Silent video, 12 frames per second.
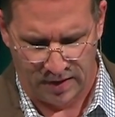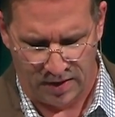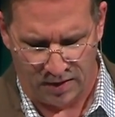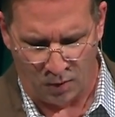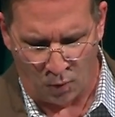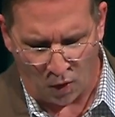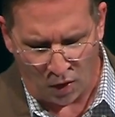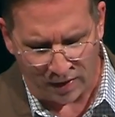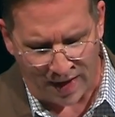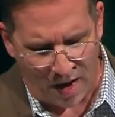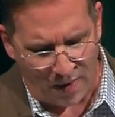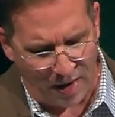The world,
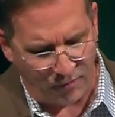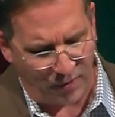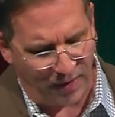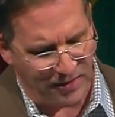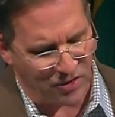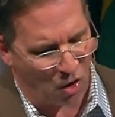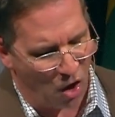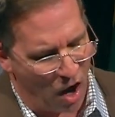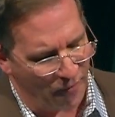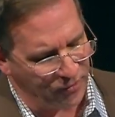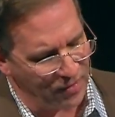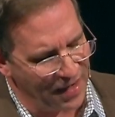however, is
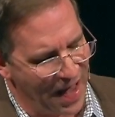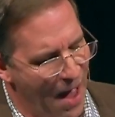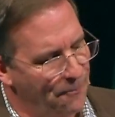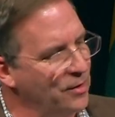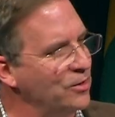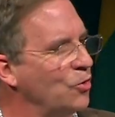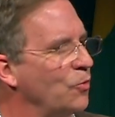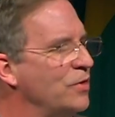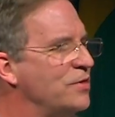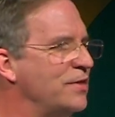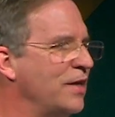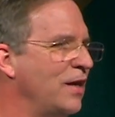often happy to
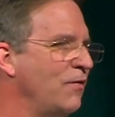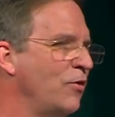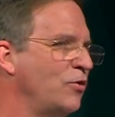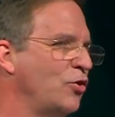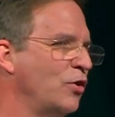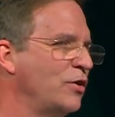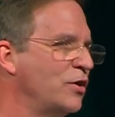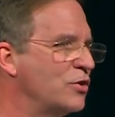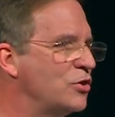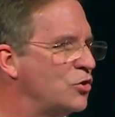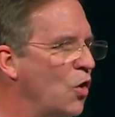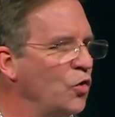receive the
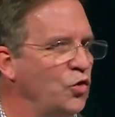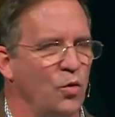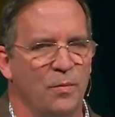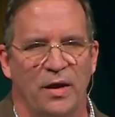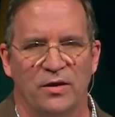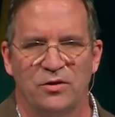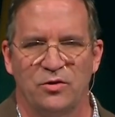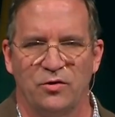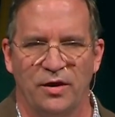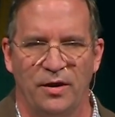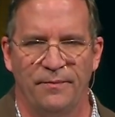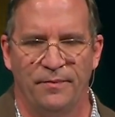church's social
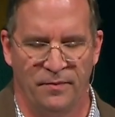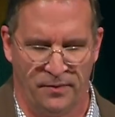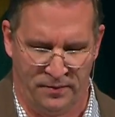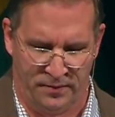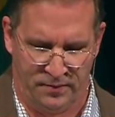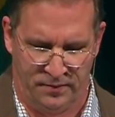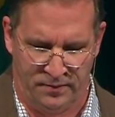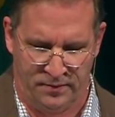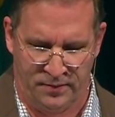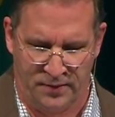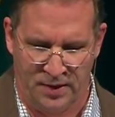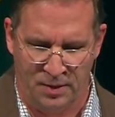ministry,
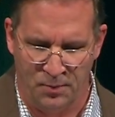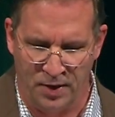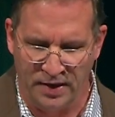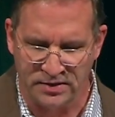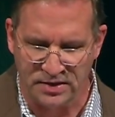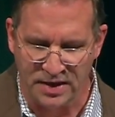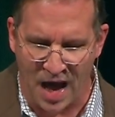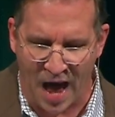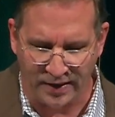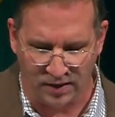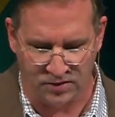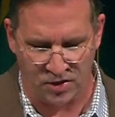but it's
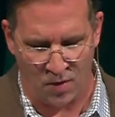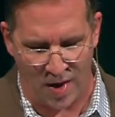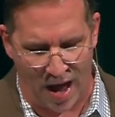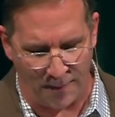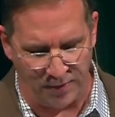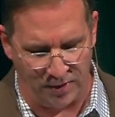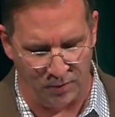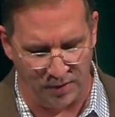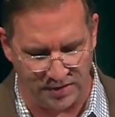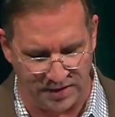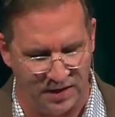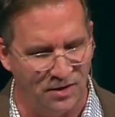not so happy to
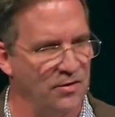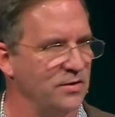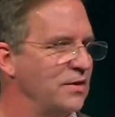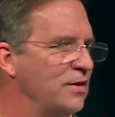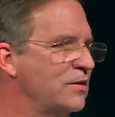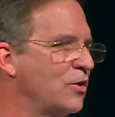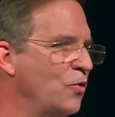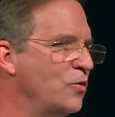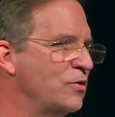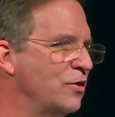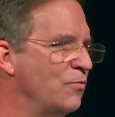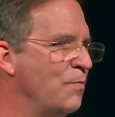receive its
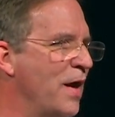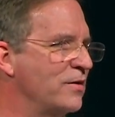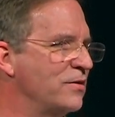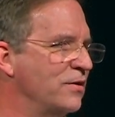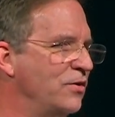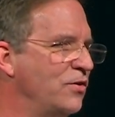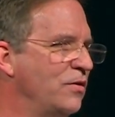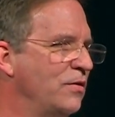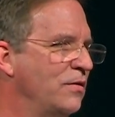exclusive message